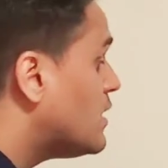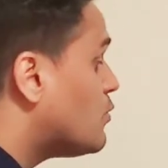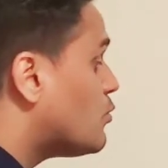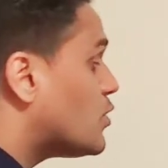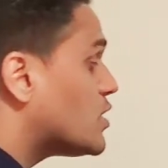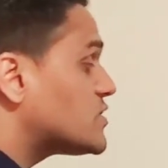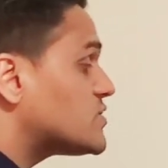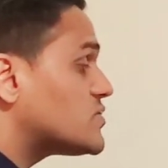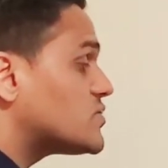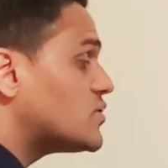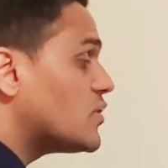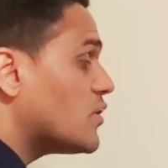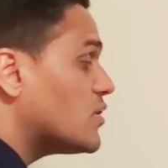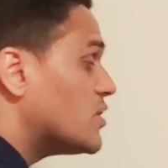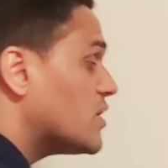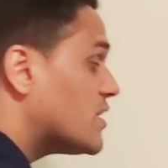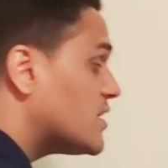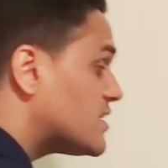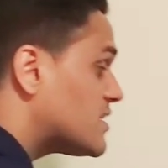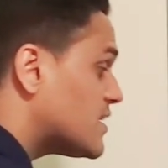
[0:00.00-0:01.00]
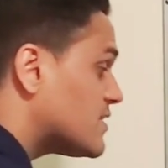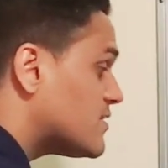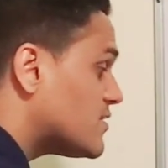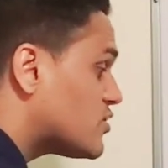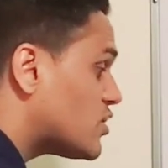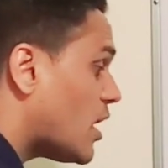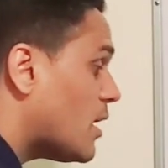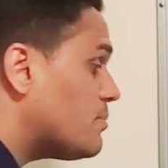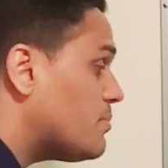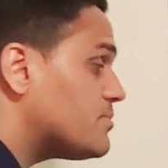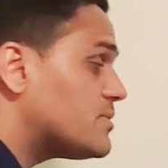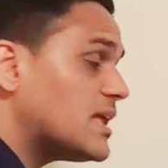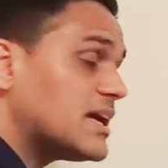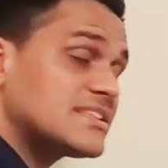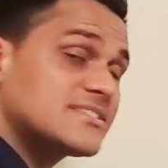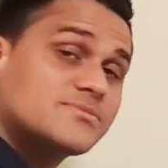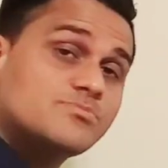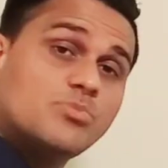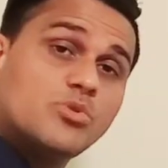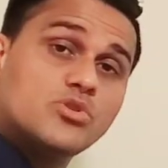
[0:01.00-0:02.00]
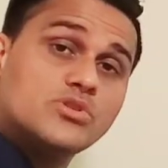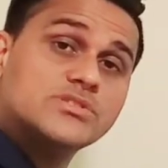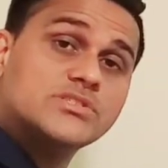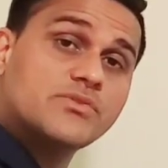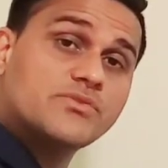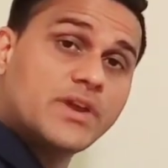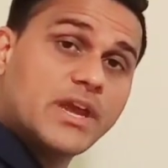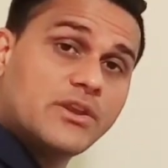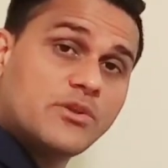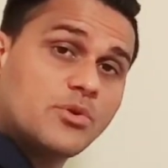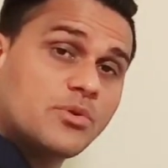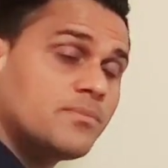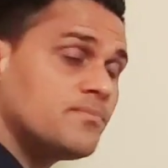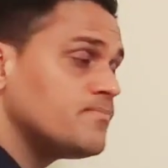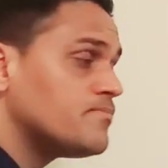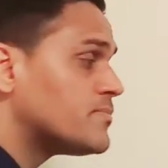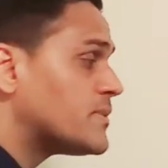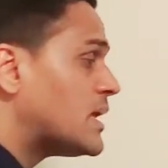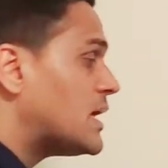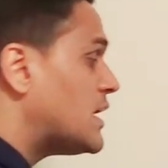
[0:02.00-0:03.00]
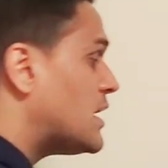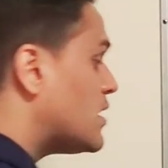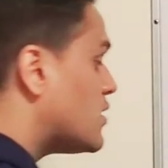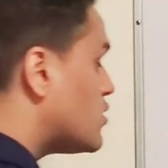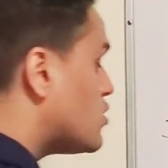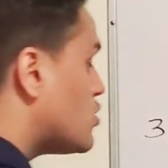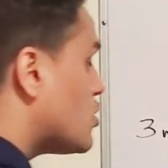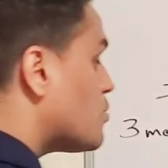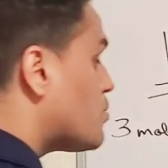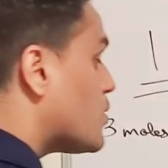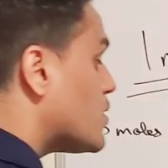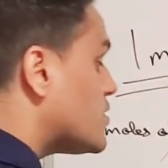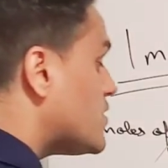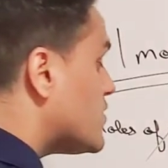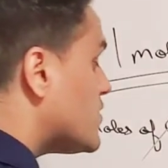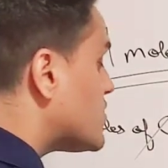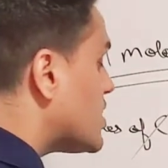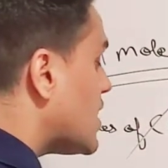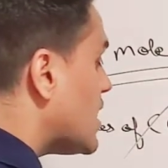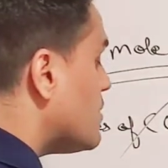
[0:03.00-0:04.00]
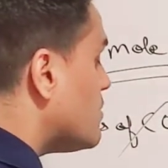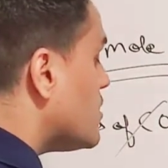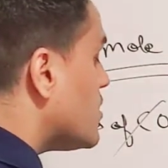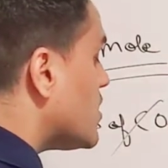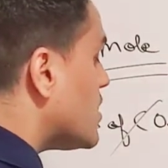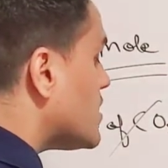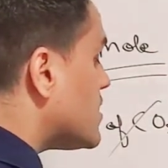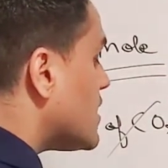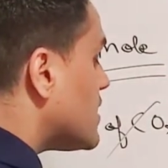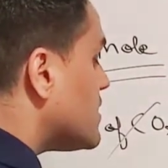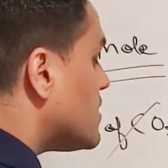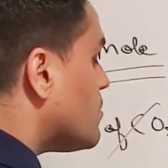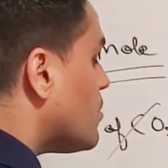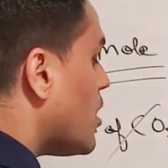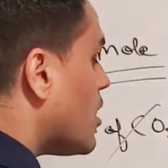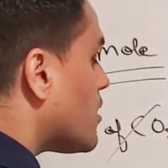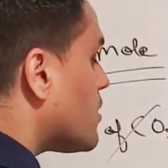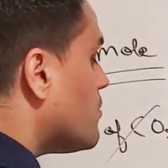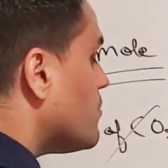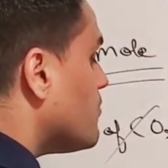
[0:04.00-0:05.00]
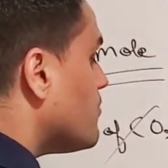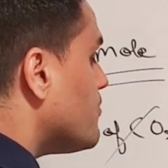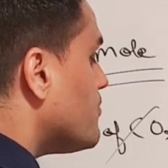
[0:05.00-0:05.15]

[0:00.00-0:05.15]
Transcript: what's your unit at the top? That's moles of NO. You'll put the same unit at the bottom.